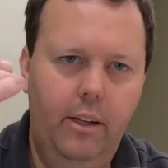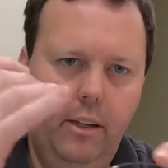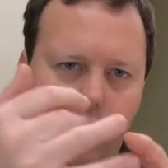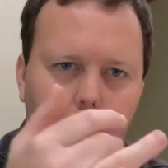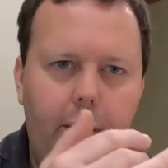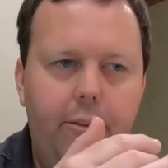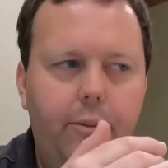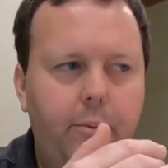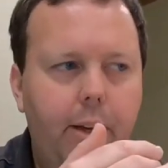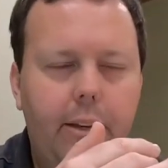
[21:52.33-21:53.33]
So
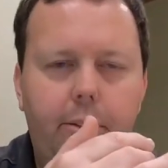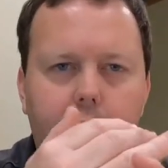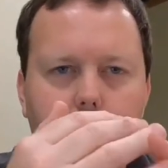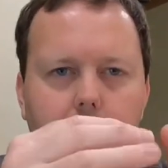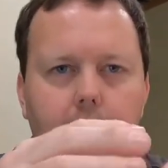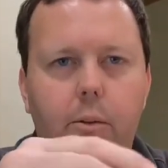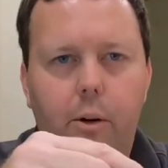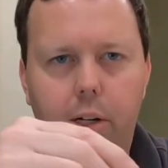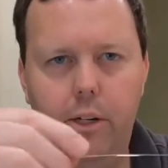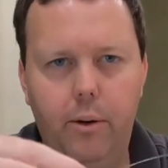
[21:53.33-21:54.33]
big fish rig
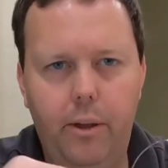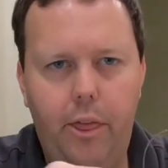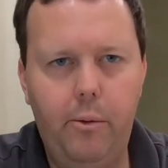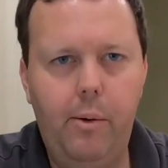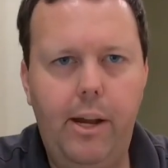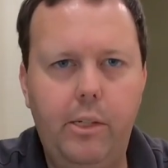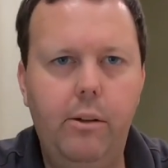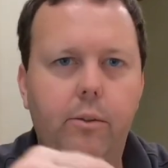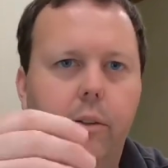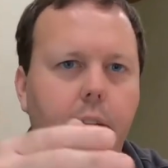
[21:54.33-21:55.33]
where you're doing a three-way
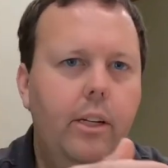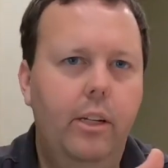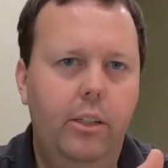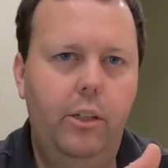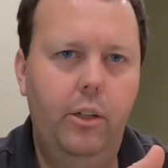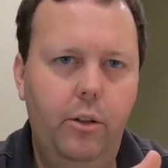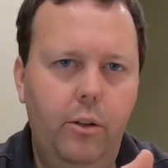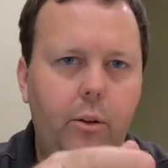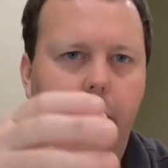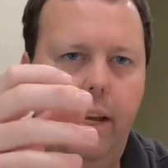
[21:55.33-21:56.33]
swivel
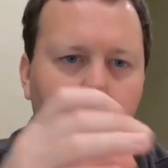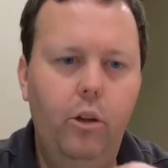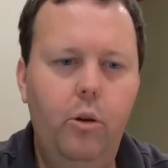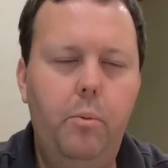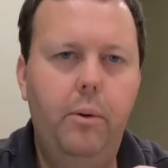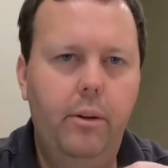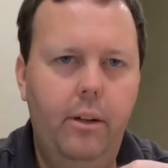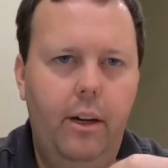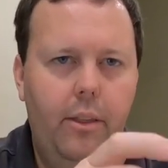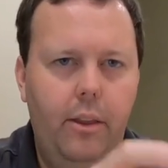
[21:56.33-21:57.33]
to a loop
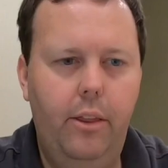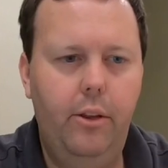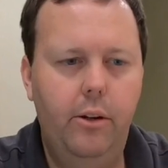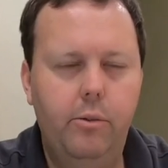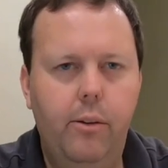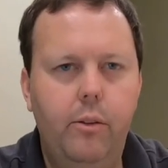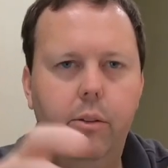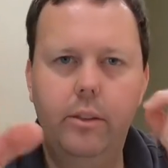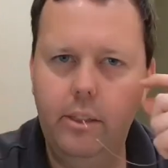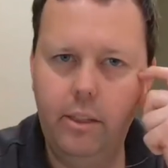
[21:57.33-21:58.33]
on the third
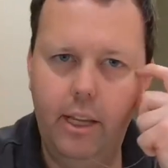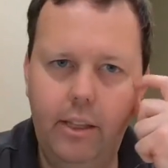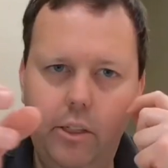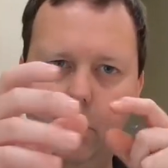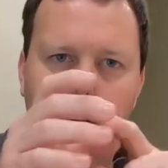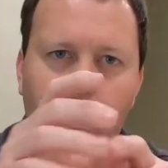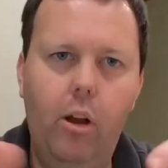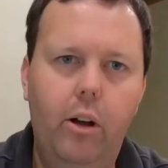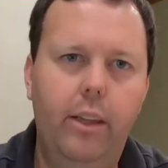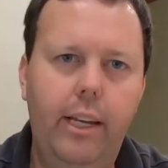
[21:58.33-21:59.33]
swivel and to a
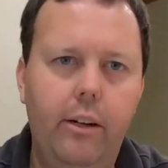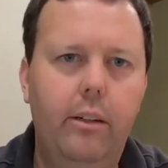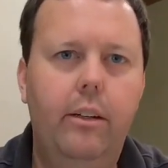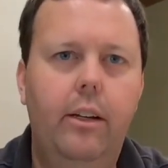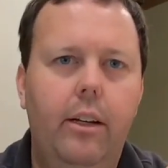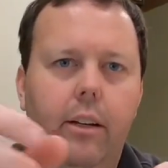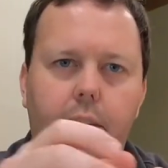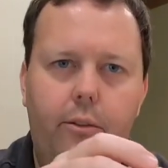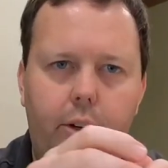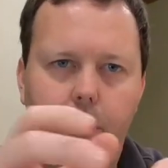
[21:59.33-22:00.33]
long leader
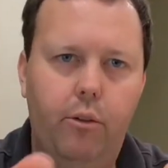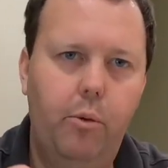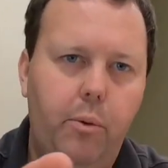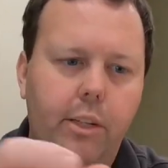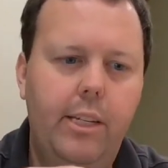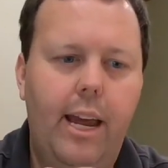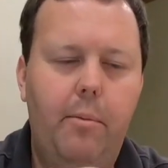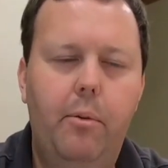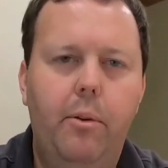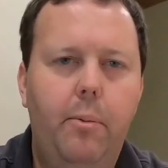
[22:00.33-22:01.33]
for your grouper and
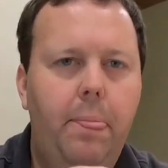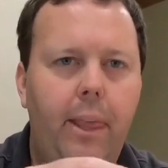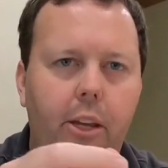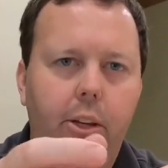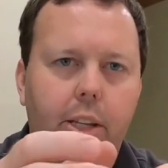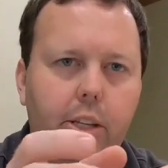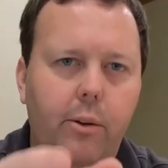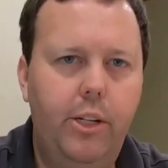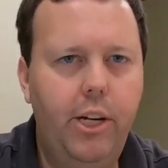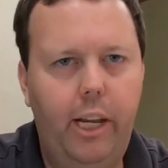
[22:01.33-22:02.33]
snapper. You could do
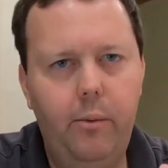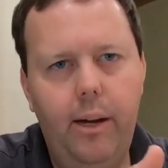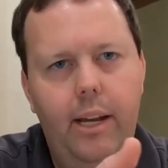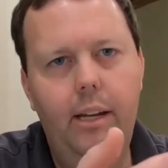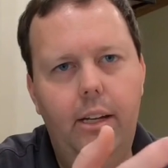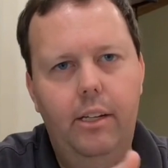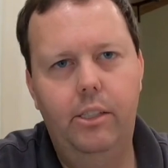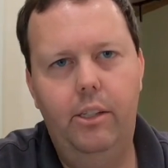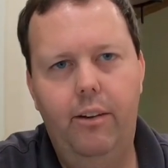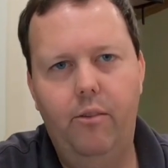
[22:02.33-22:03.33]
a chicken rig,
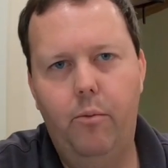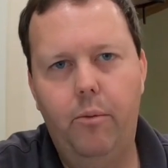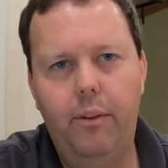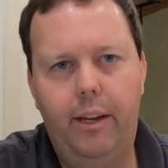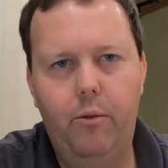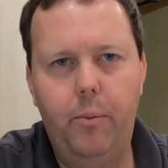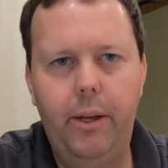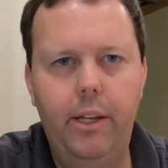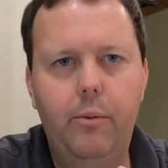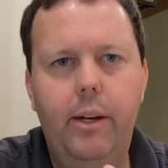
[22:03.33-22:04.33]
so you have like a
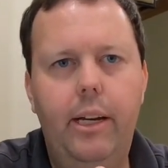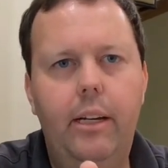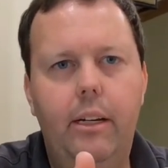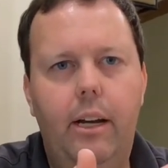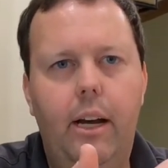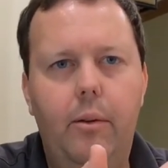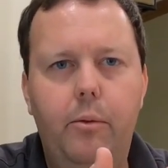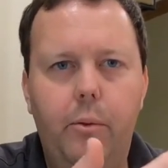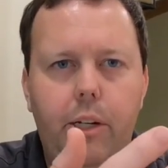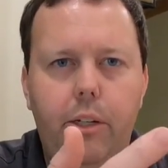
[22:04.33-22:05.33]
vermilion rig
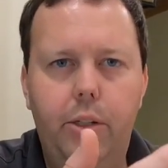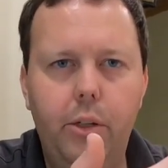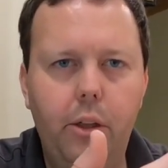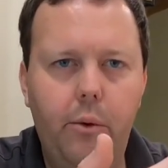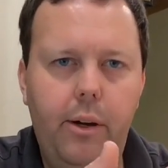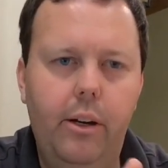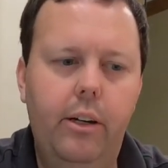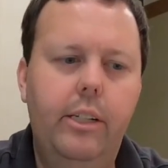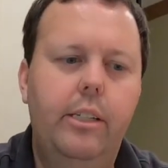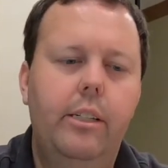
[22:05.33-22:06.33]
where you do 2 to 3
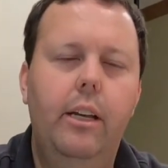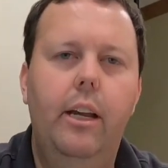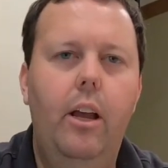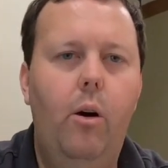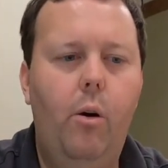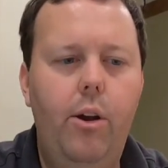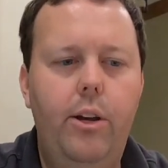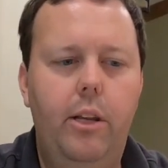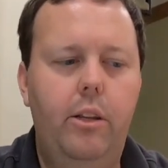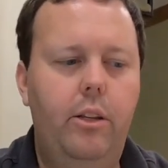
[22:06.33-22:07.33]
hooks, or you
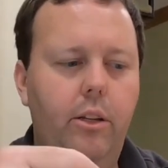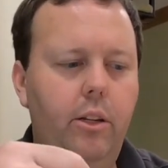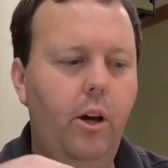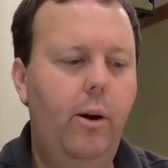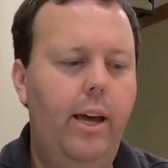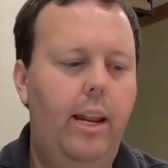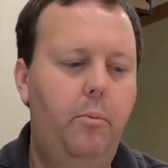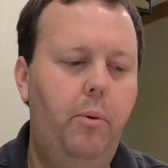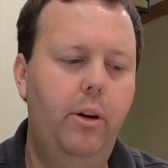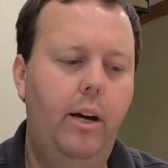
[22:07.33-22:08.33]
can go ahead and
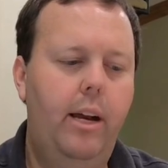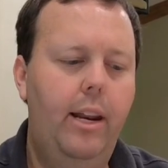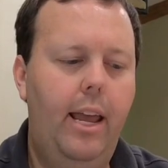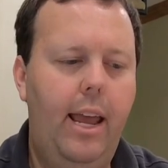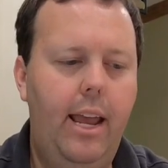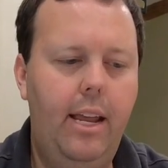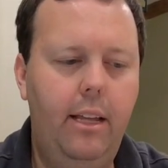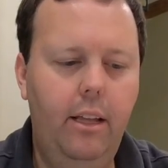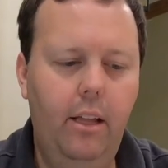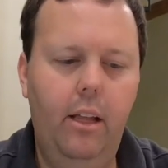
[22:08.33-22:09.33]
put on a
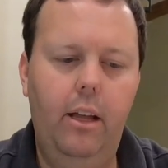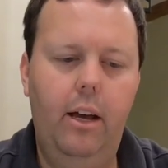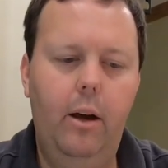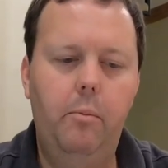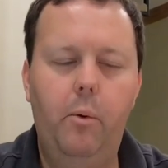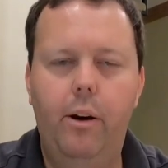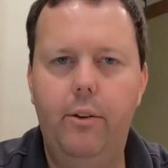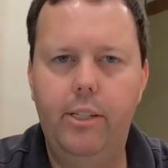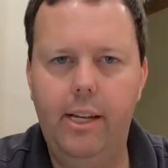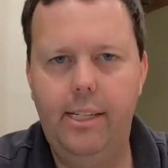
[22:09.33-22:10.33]
whatever
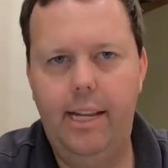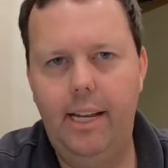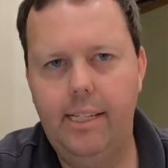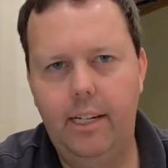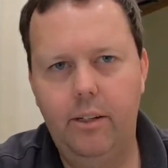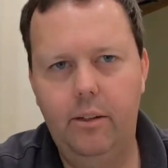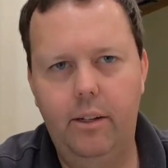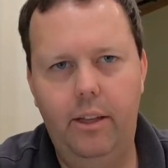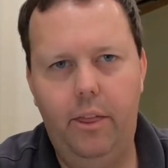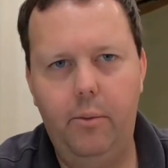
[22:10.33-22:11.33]
size egg sinker,
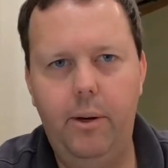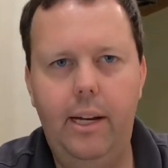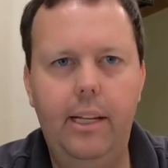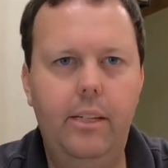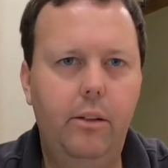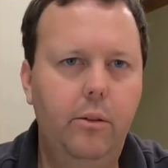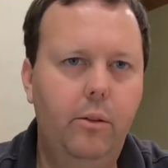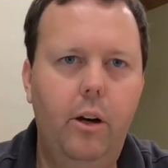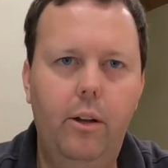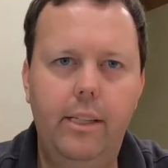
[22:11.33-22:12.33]
a 3 to
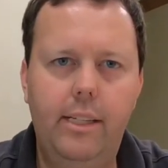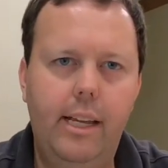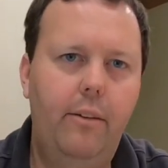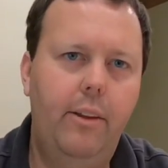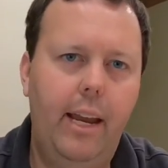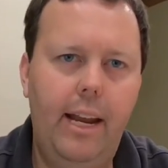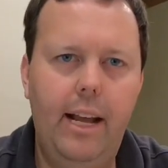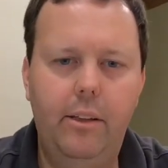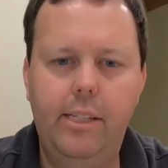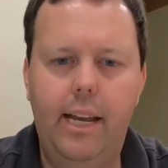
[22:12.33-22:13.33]
call it 7, 8
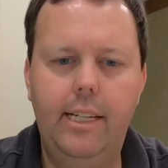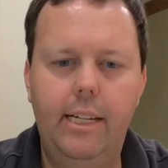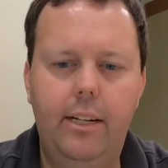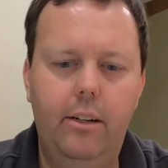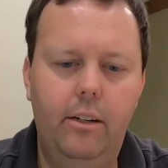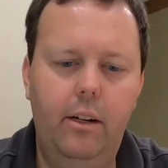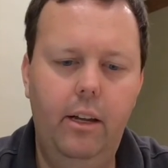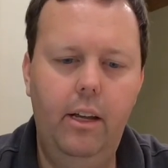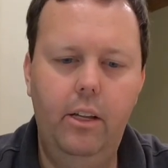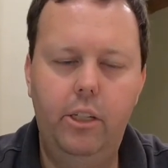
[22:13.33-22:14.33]
ounce egg sinker,
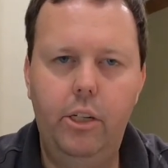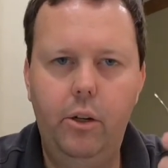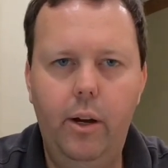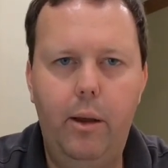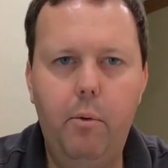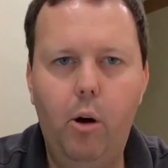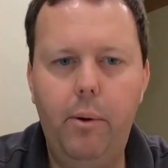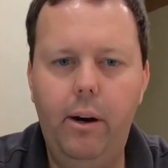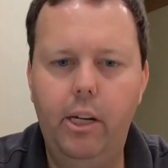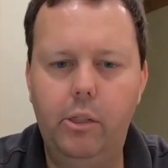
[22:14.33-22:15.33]
to a ball
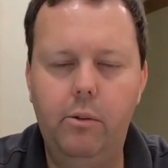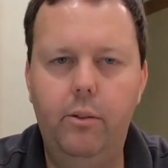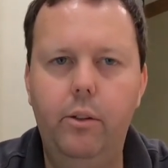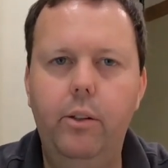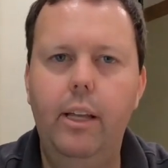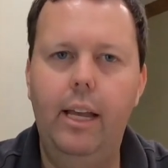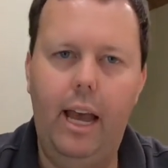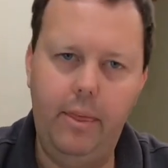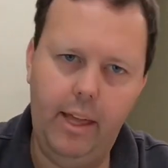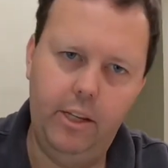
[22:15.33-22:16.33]
bearing swivel,
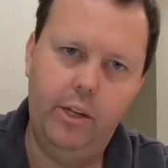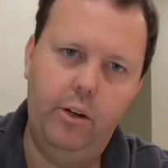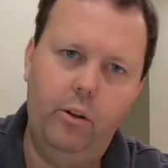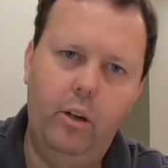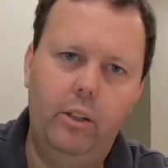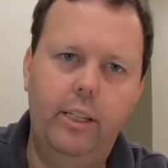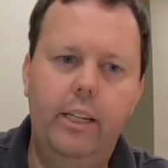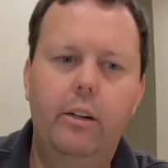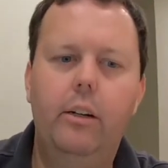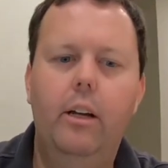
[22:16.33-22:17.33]
and then to your long
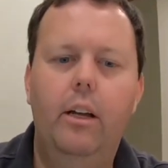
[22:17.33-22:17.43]
leader.